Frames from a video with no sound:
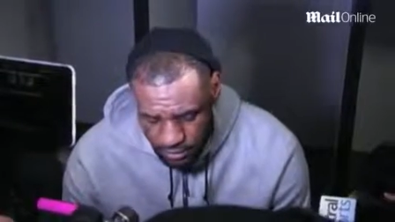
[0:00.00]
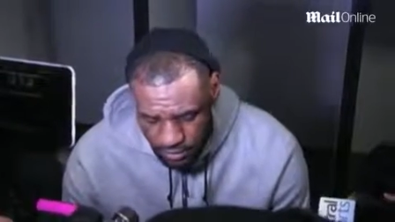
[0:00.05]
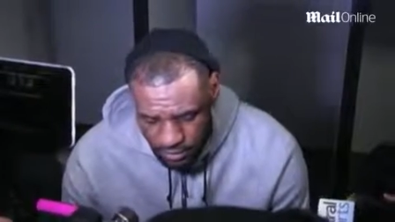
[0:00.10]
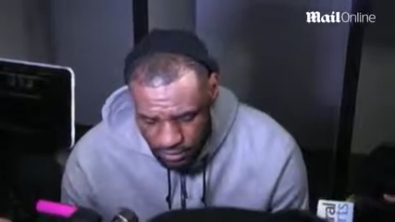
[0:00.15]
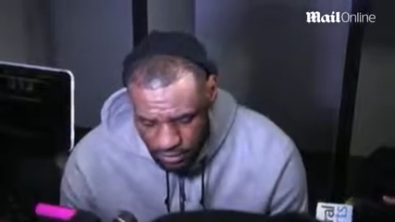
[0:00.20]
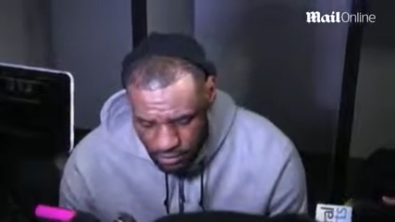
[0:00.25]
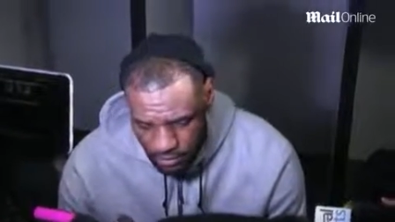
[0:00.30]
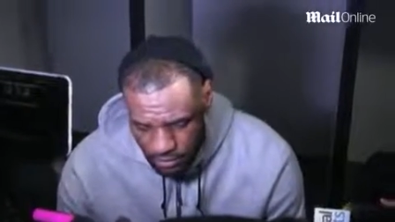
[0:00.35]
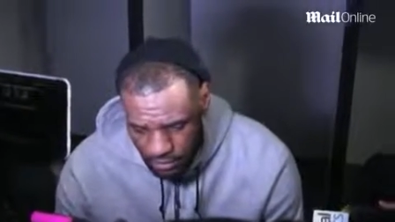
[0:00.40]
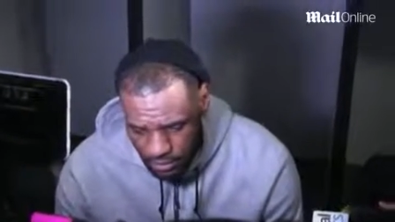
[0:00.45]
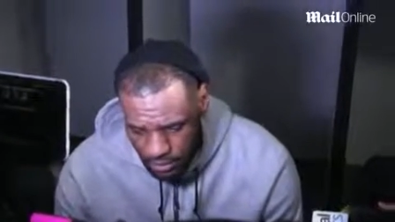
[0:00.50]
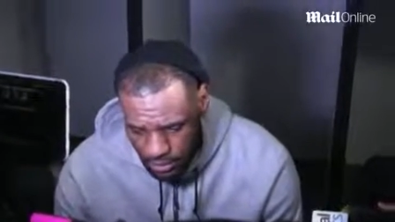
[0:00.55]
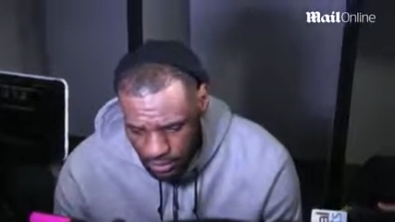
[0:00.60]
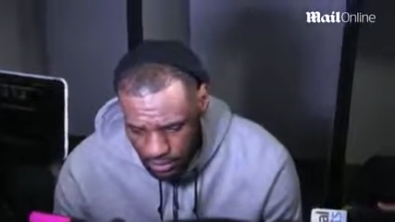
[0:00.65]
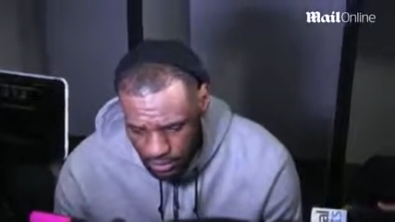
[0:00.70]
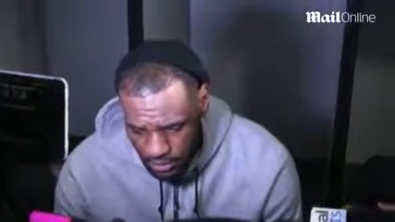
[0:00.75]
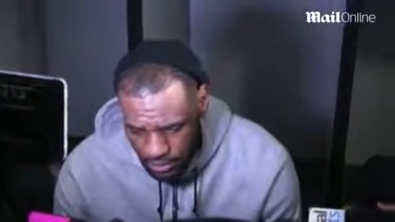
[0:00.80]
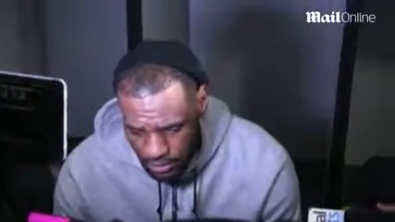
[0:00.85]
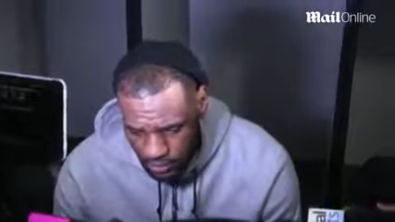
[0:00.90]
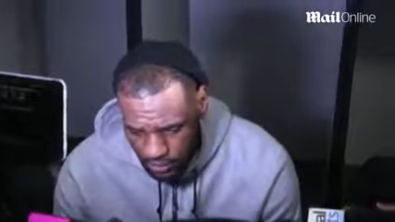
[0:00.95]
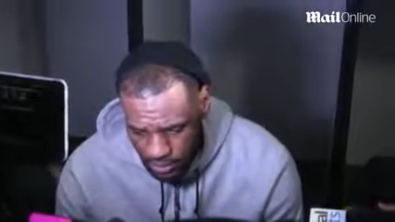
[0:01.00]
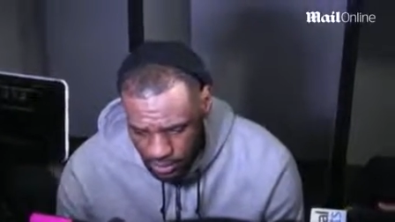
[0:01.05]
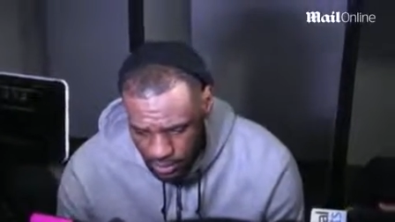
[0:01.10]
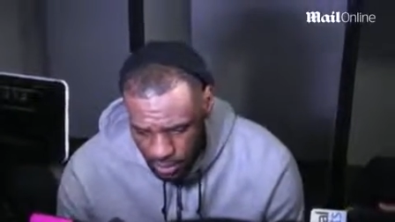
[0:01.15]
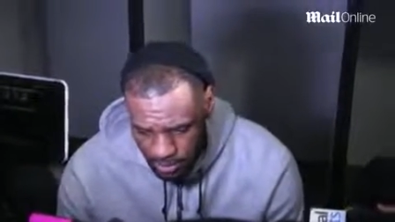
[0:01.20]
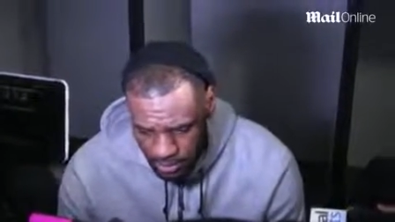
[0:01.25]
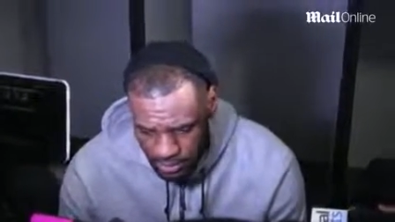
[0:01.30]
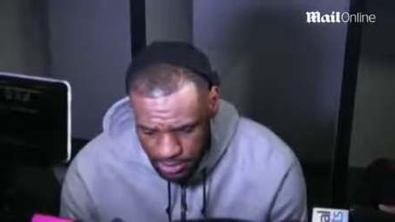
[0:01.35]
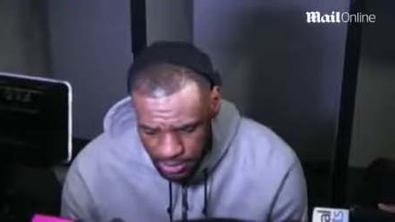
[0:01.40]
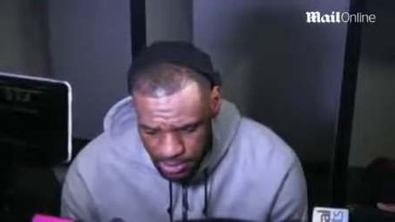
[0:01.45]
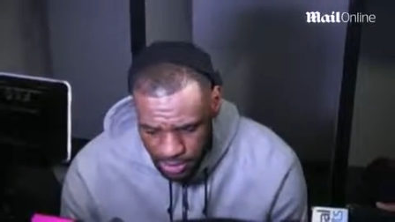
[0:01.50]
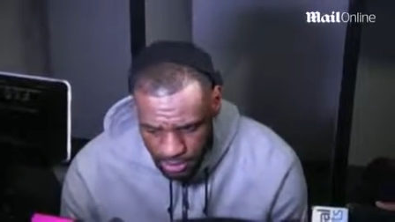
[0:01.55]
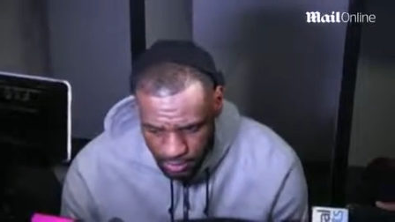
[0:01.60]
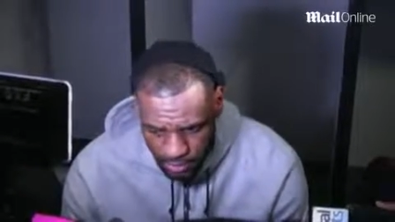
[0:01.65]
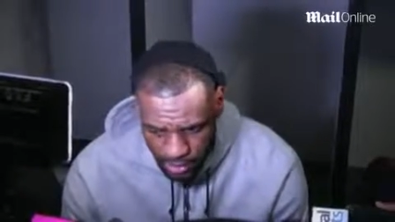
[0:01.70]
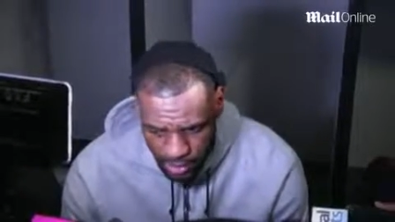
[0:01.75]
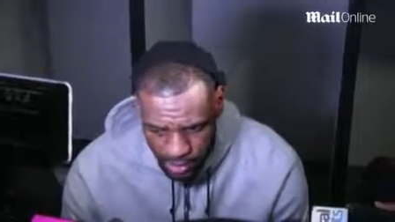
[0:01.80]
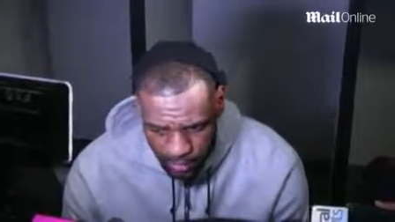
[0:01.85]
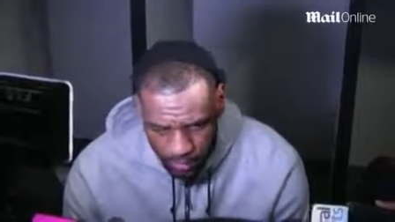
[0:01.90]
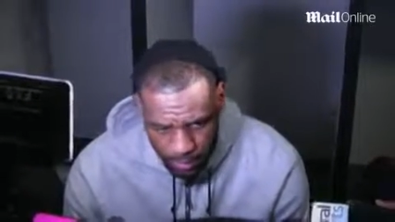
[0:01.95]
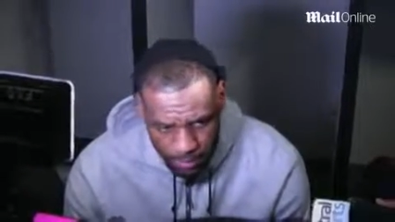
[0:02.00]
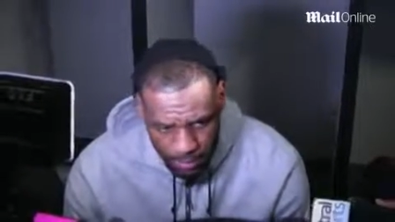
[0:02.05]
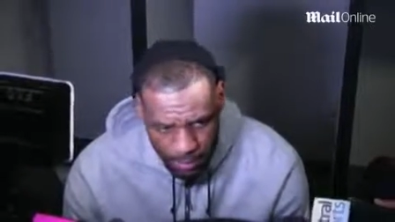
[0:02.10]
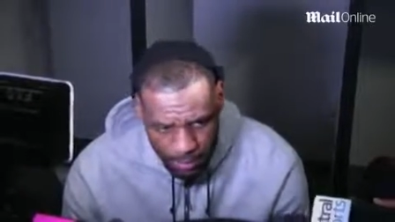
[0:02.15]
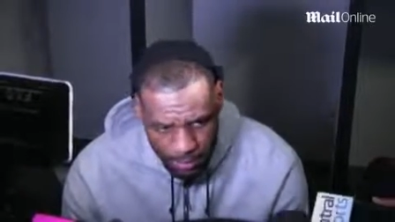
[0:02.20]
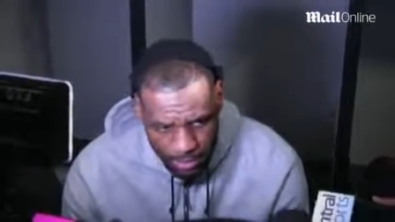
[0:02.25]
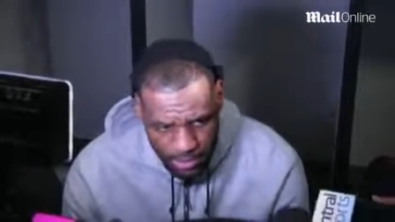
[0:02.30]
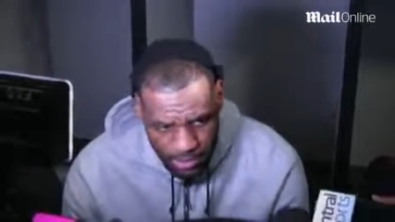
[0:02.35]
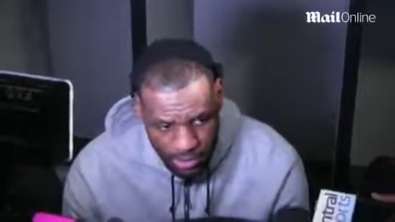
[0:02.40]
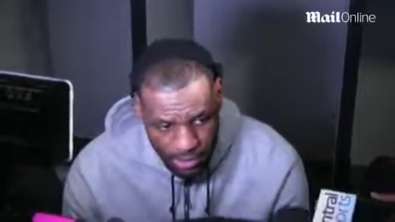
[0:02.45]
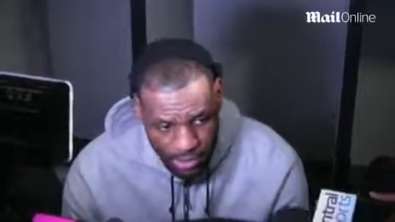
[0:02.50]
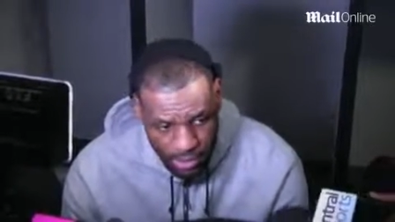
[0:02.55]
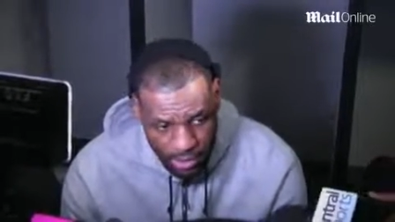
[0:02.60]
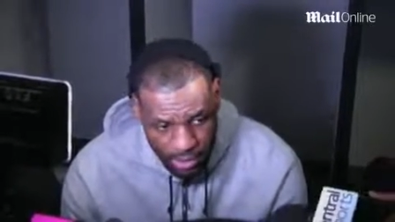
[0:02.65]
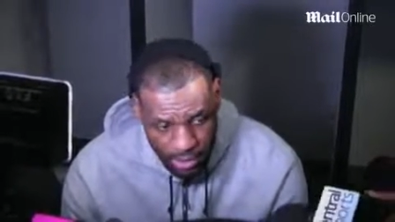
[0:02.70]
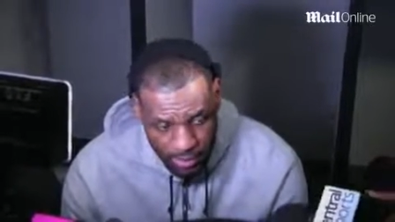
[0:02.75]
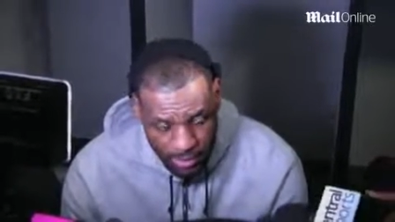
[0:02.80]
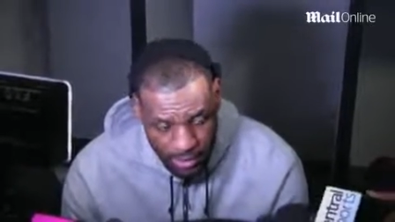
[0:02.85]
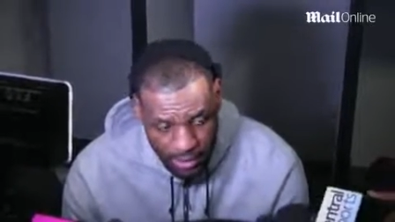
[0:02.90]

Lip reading: us, you know, to reach our potential, we can't worry about potential.